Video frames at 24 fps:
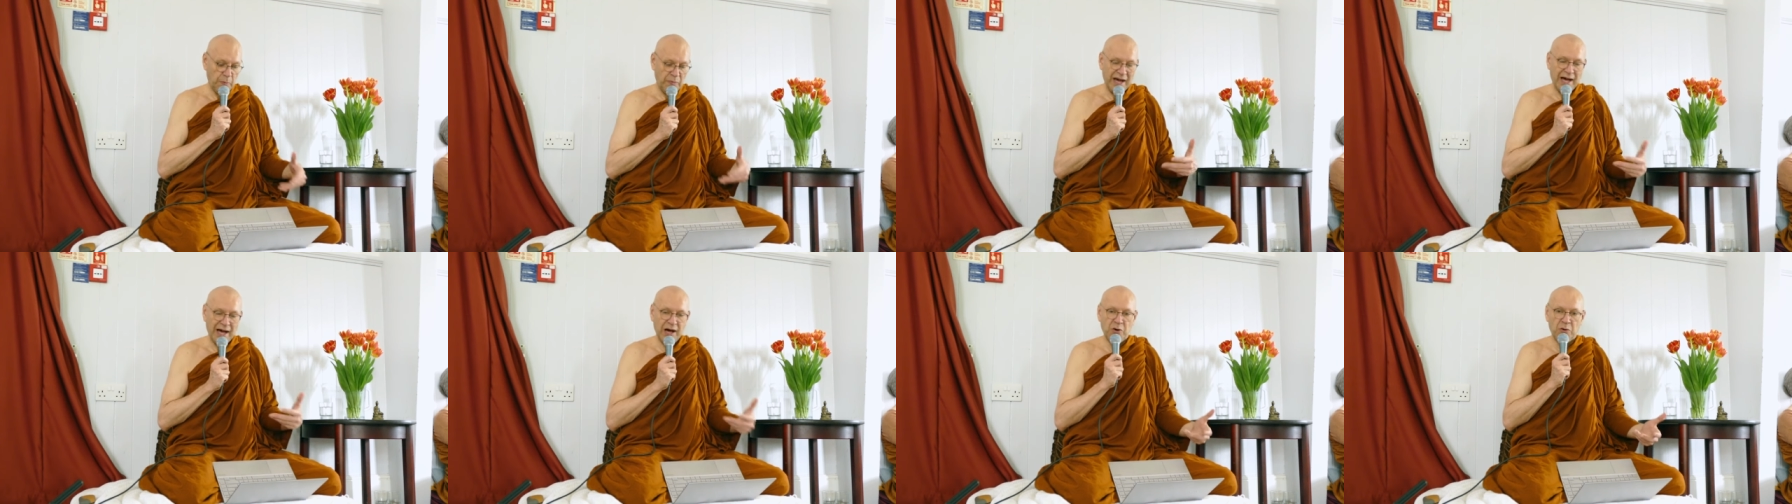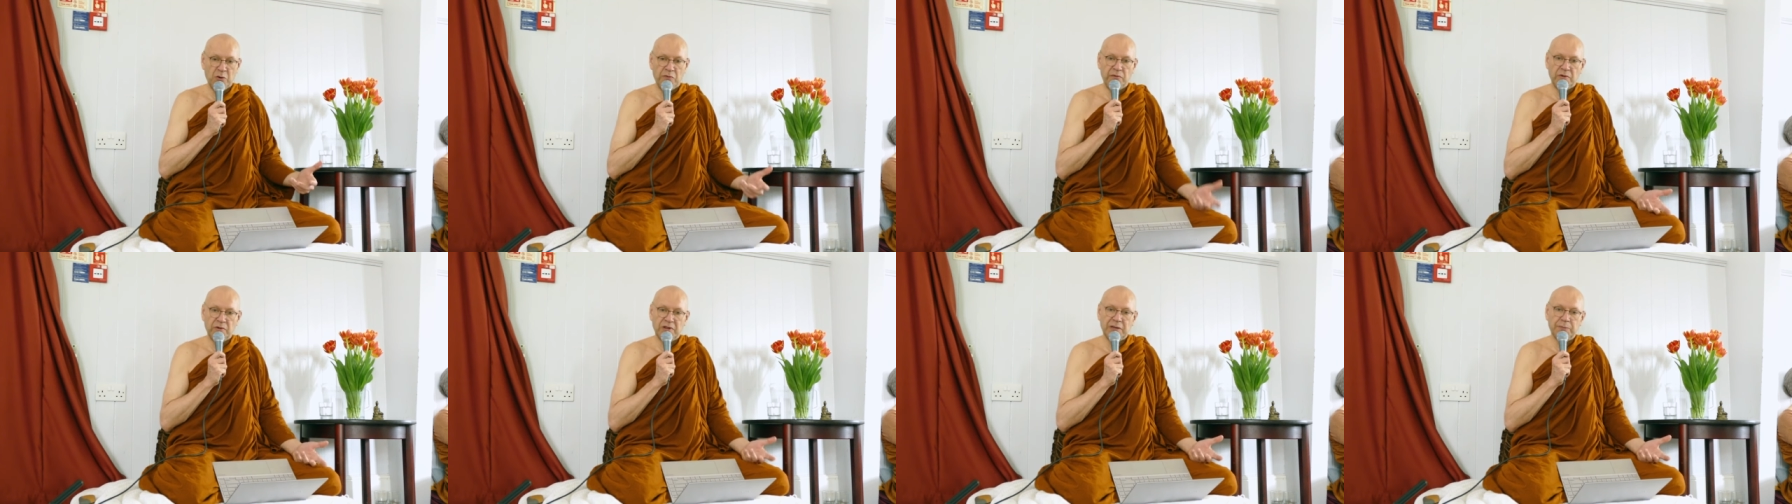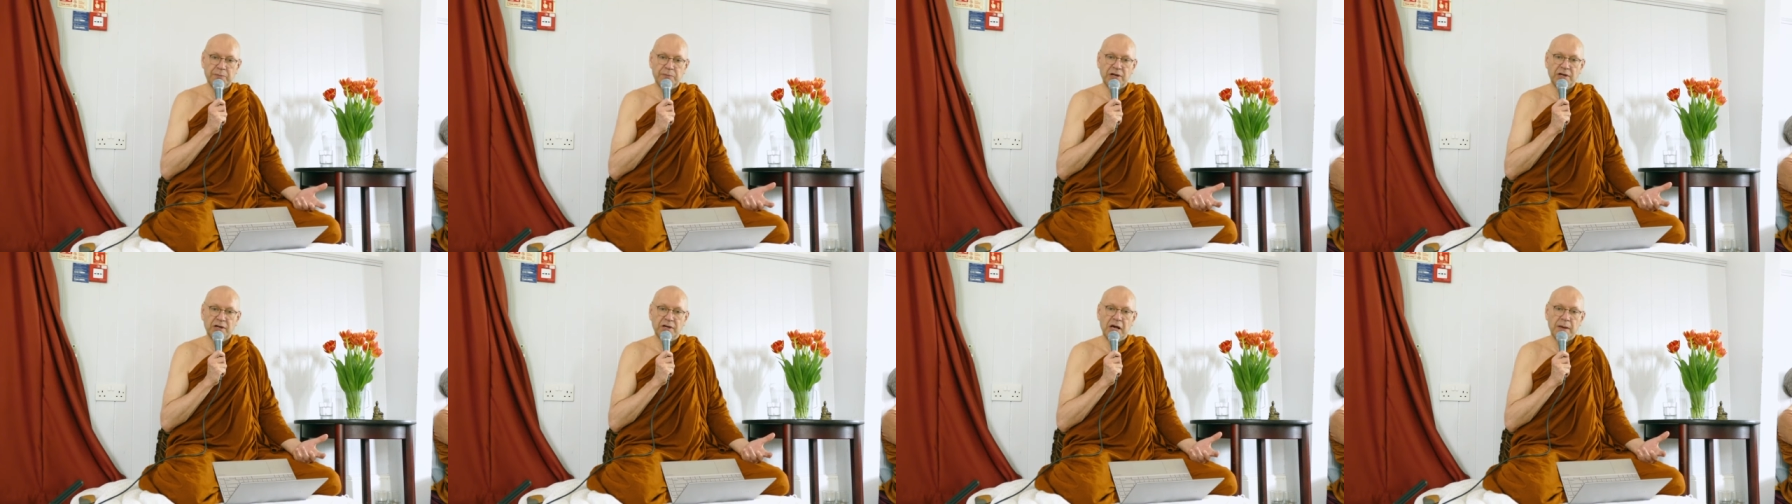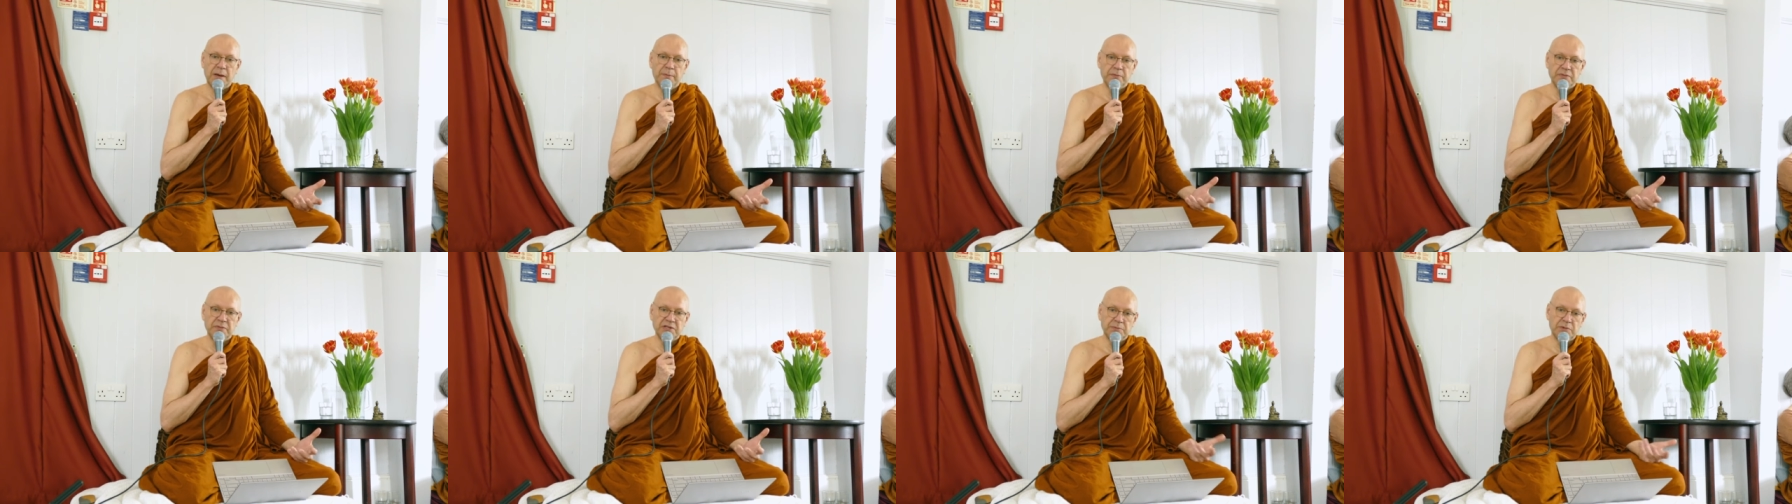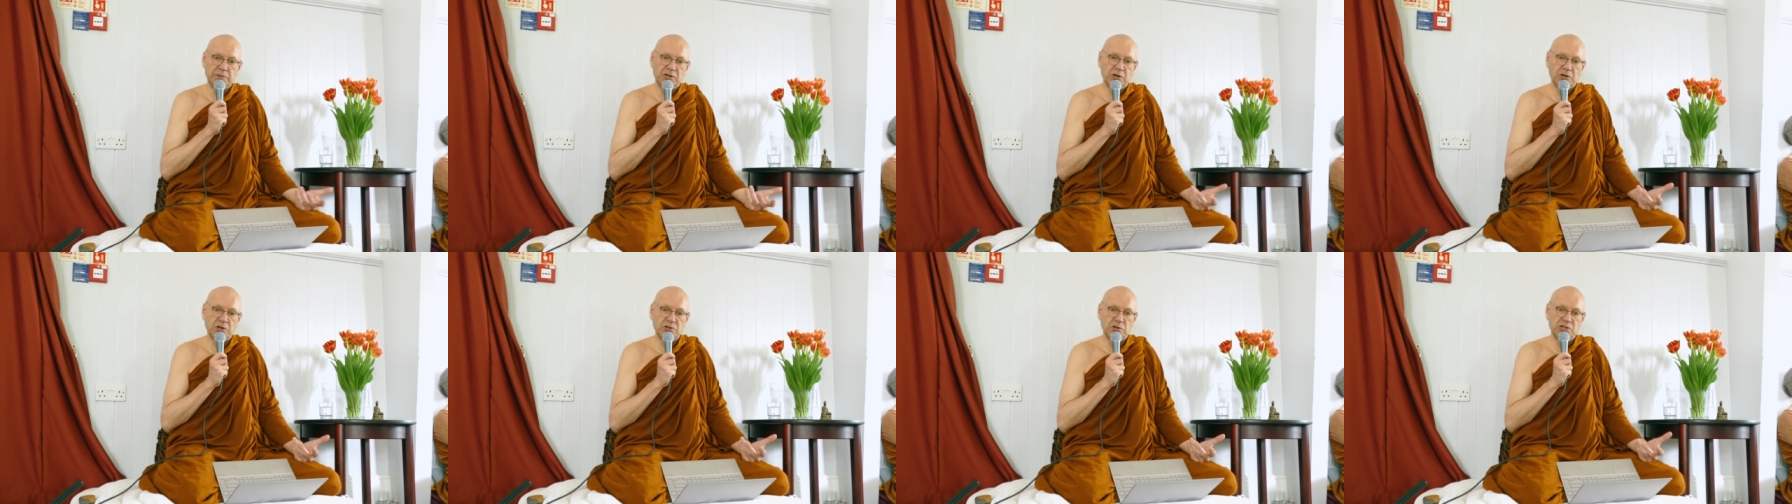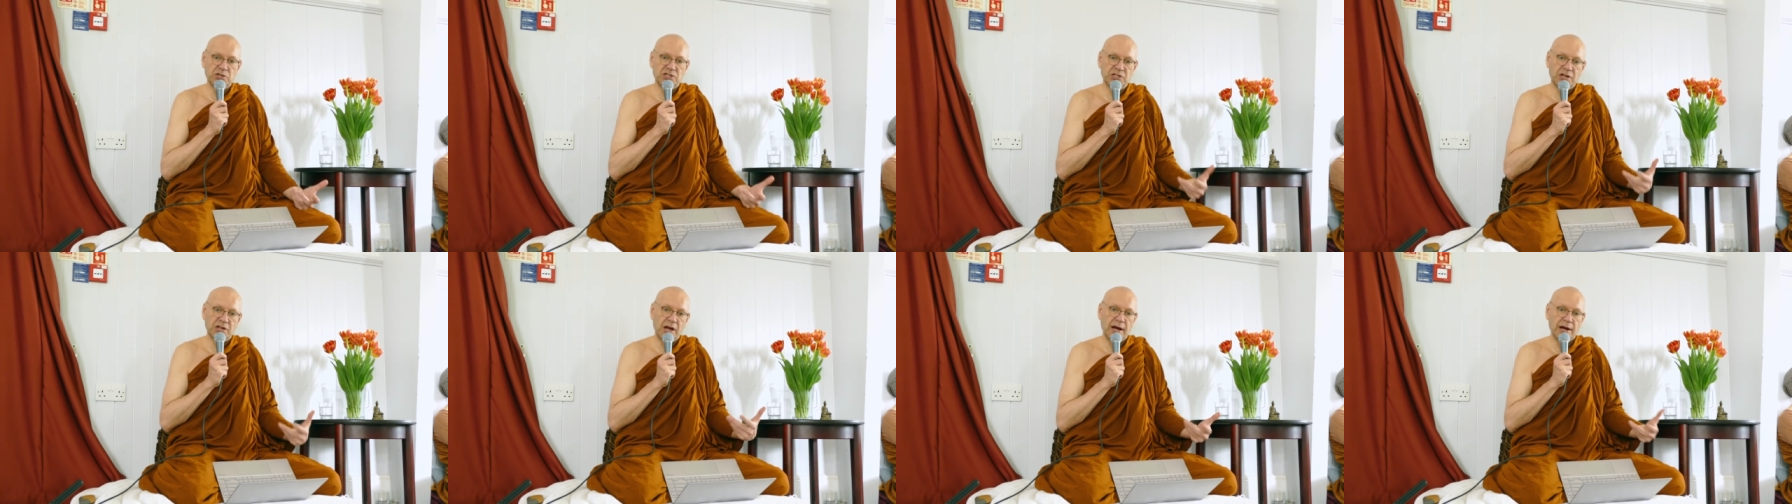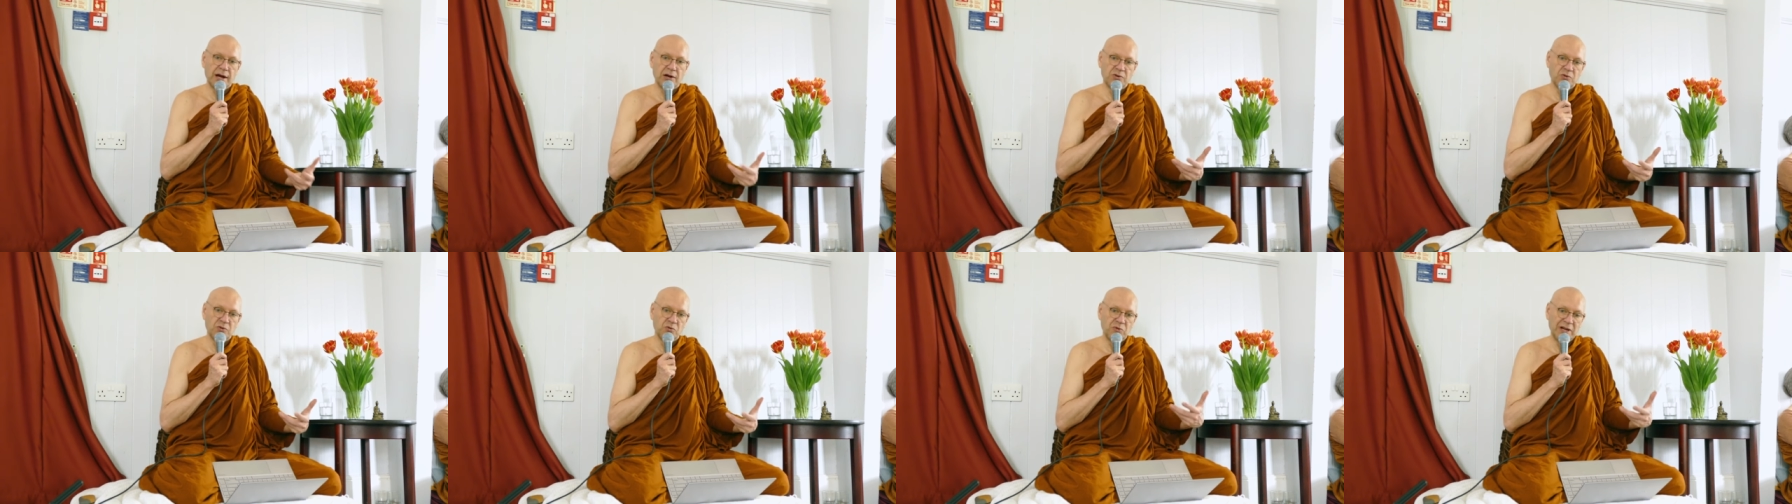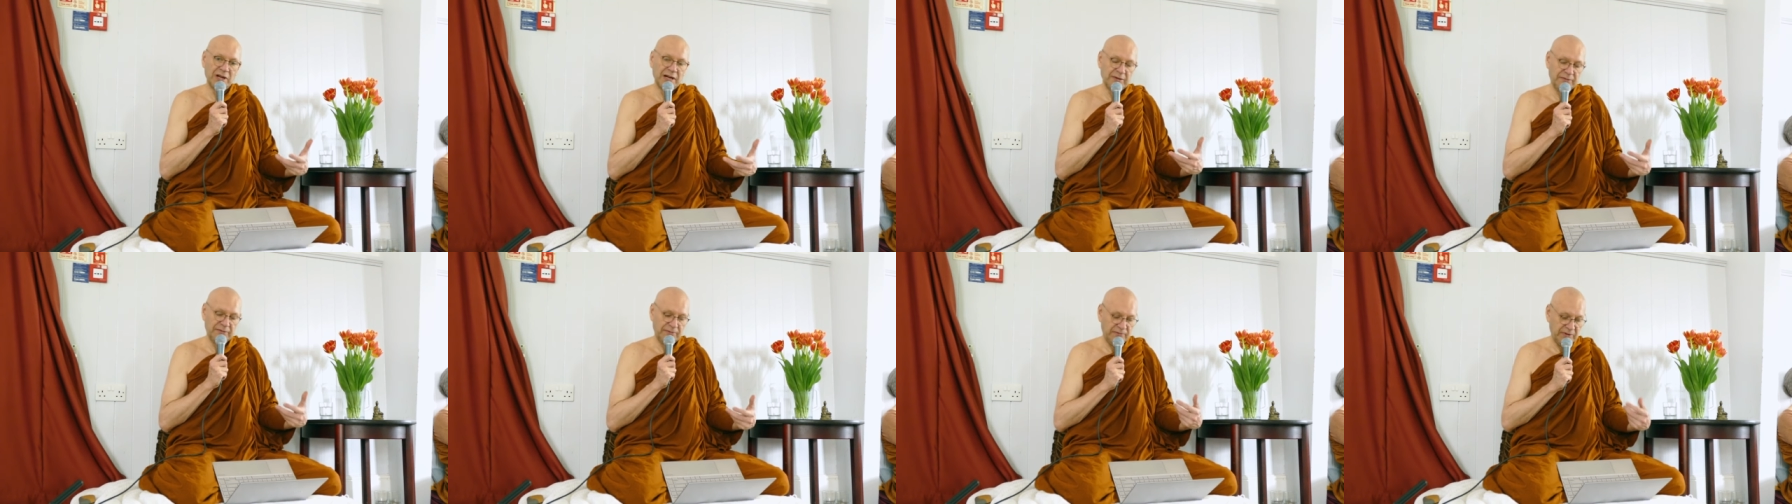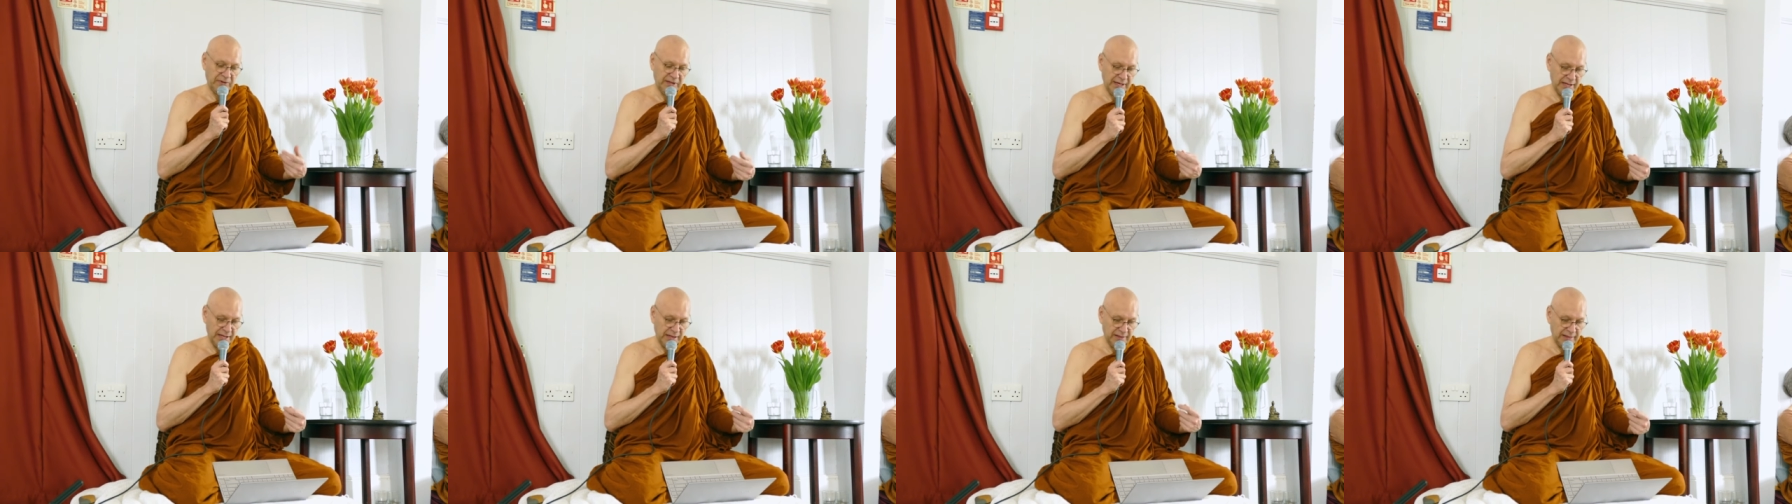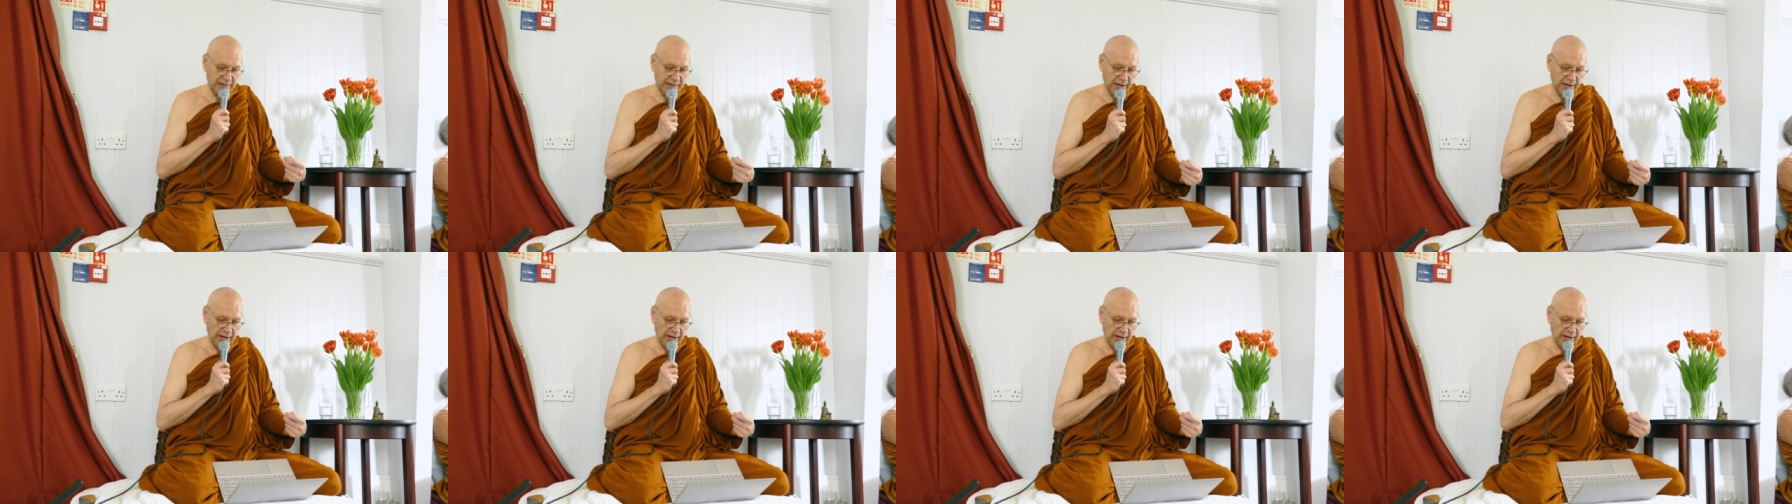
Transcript: powerful it becomes because you start to really feel